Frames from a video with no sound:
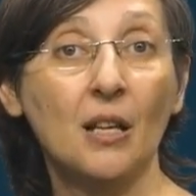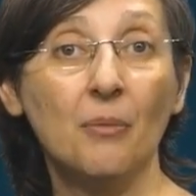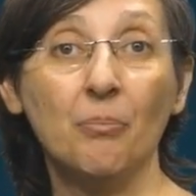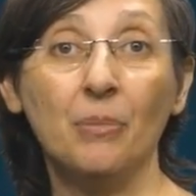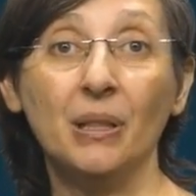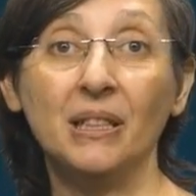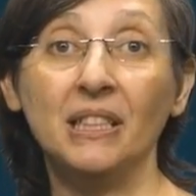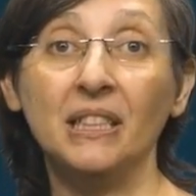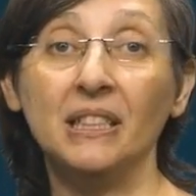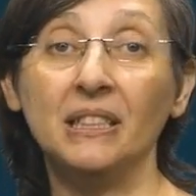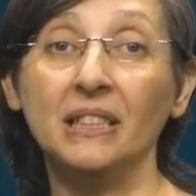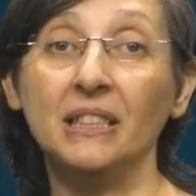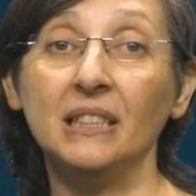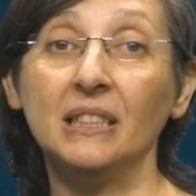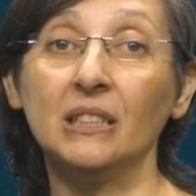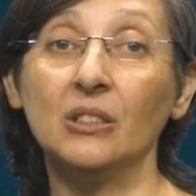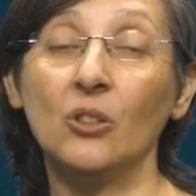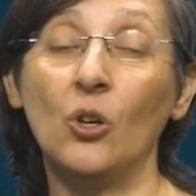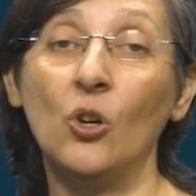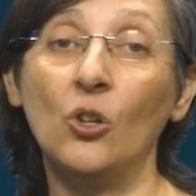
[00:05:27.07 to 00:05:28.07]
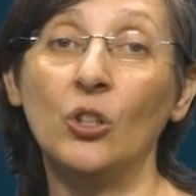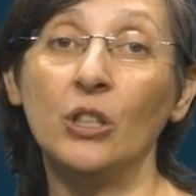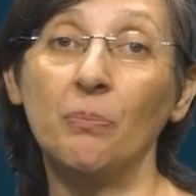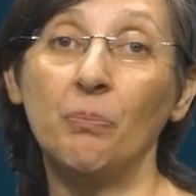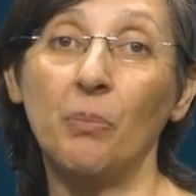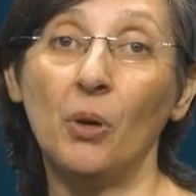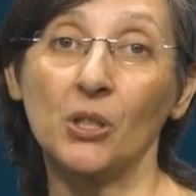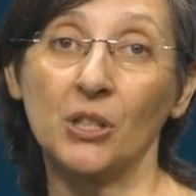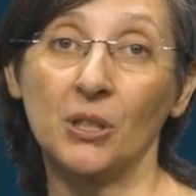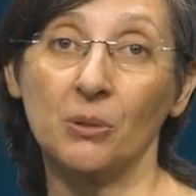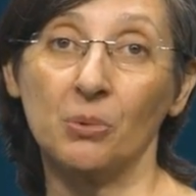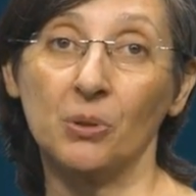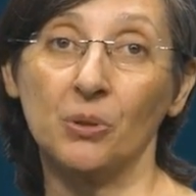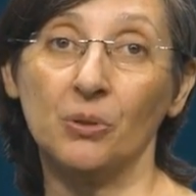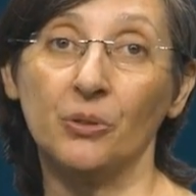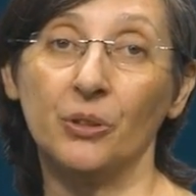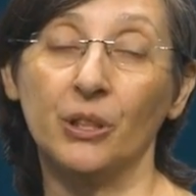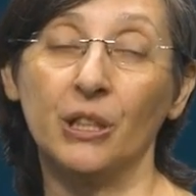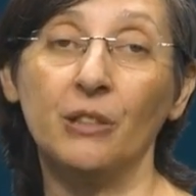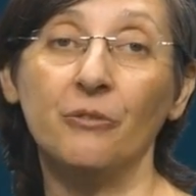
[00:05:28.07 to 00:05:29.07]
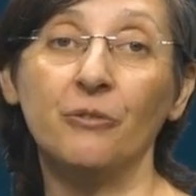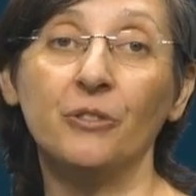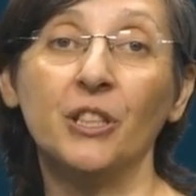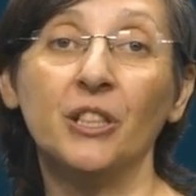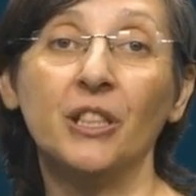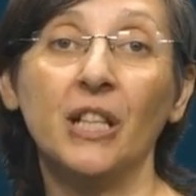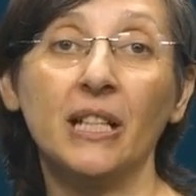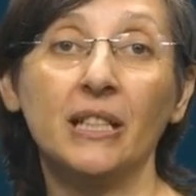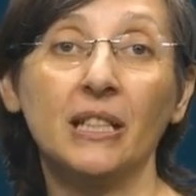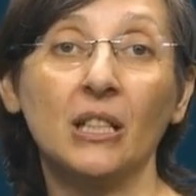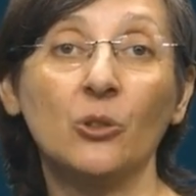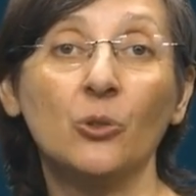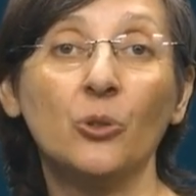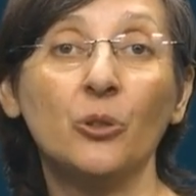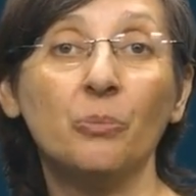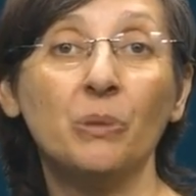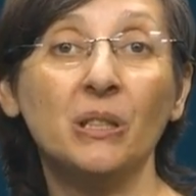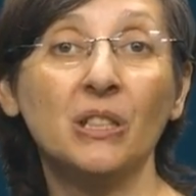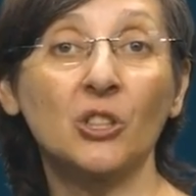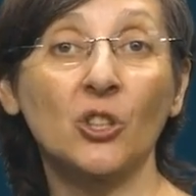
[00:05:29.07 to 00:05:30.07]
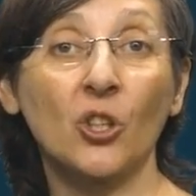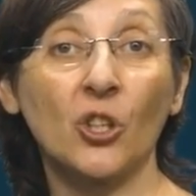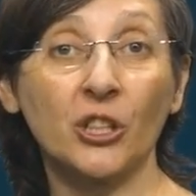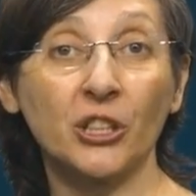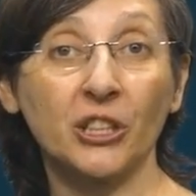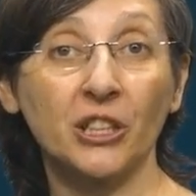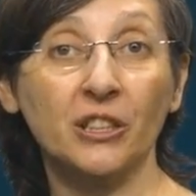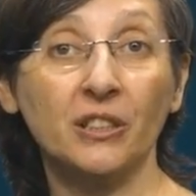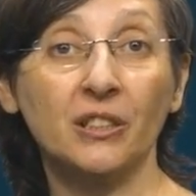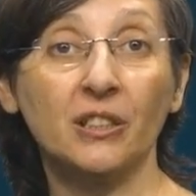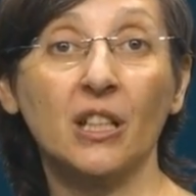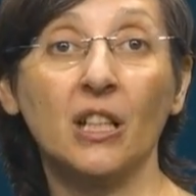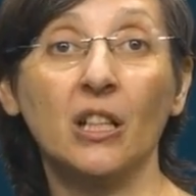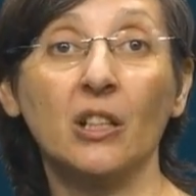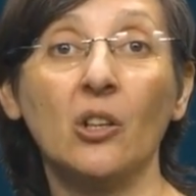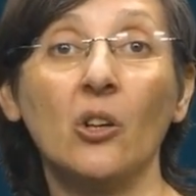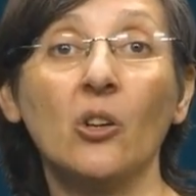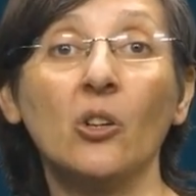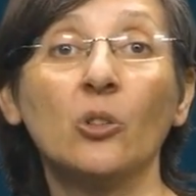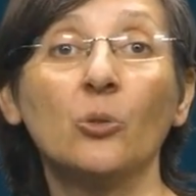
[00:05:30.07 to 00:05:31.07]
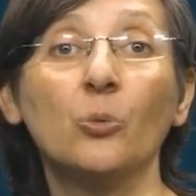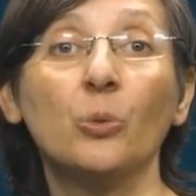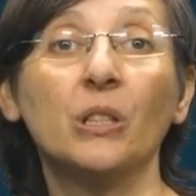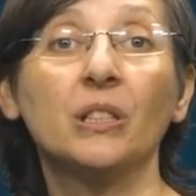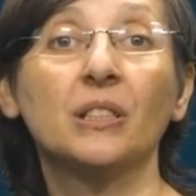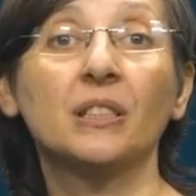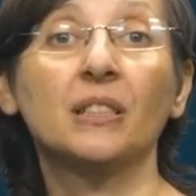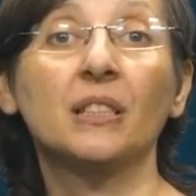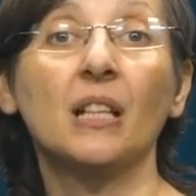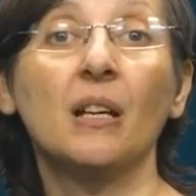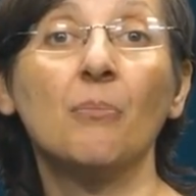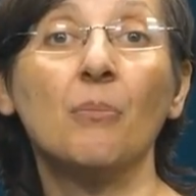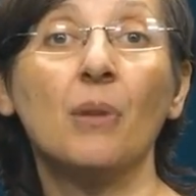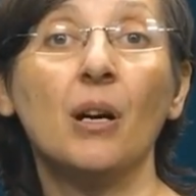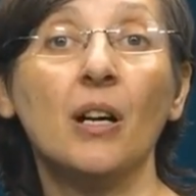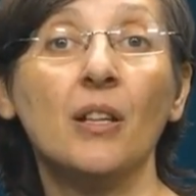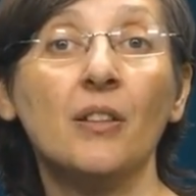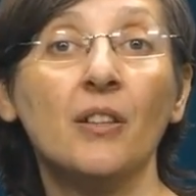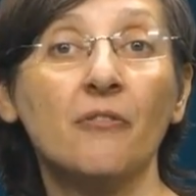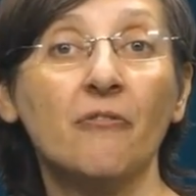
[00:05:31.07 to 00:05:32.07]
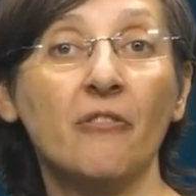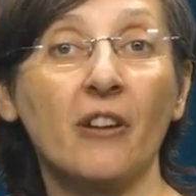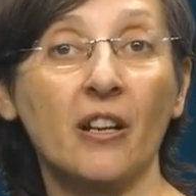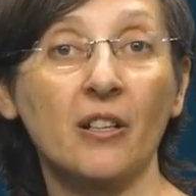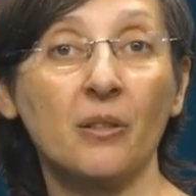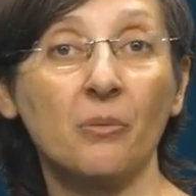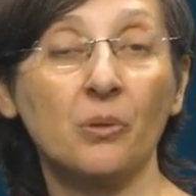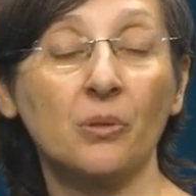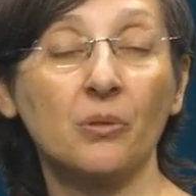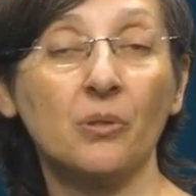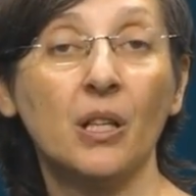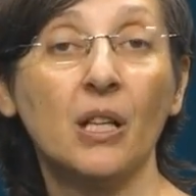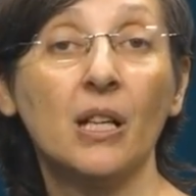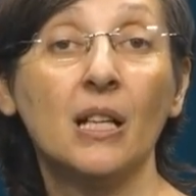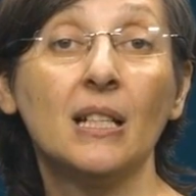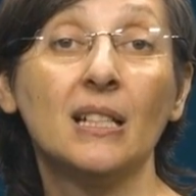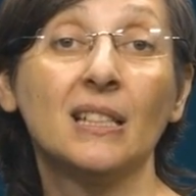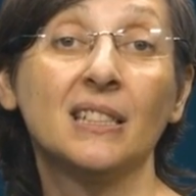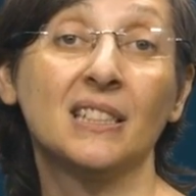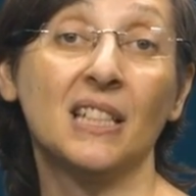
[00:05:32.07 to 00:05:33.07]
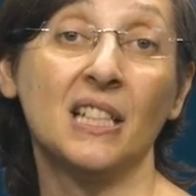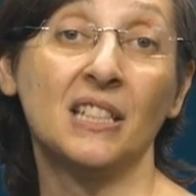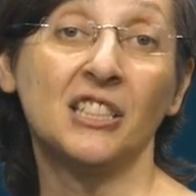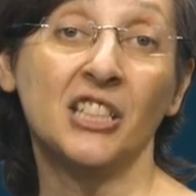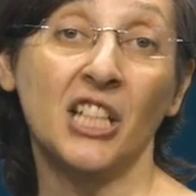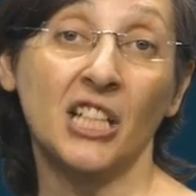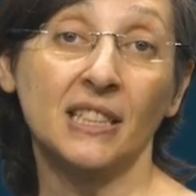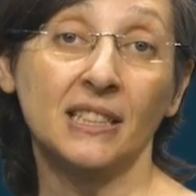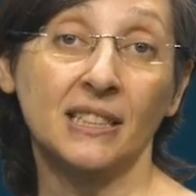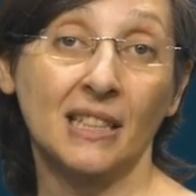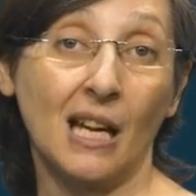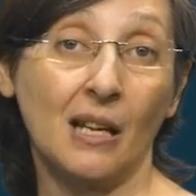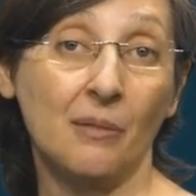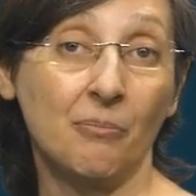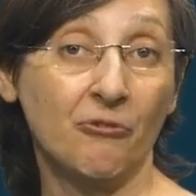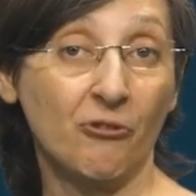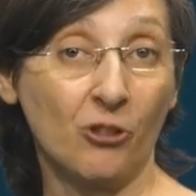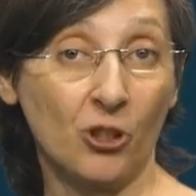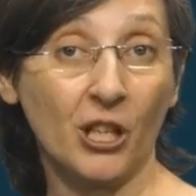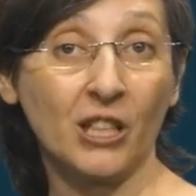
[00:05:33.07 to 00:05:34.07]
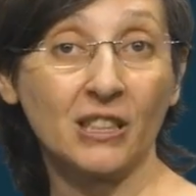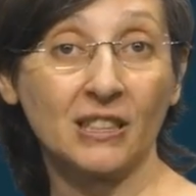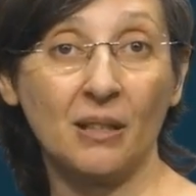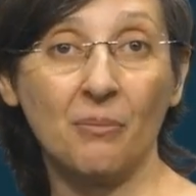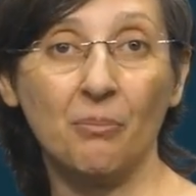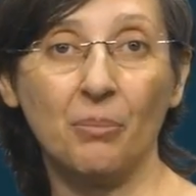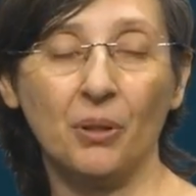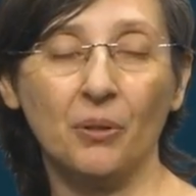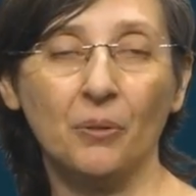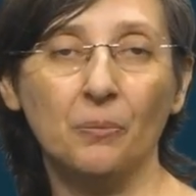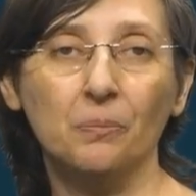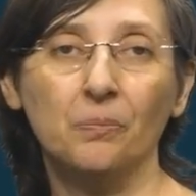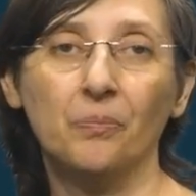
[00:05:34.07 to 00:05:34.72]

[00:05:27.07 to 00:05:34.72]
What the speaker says: but this is only possible if the data could be sorted along with some other variable, such as time, for example.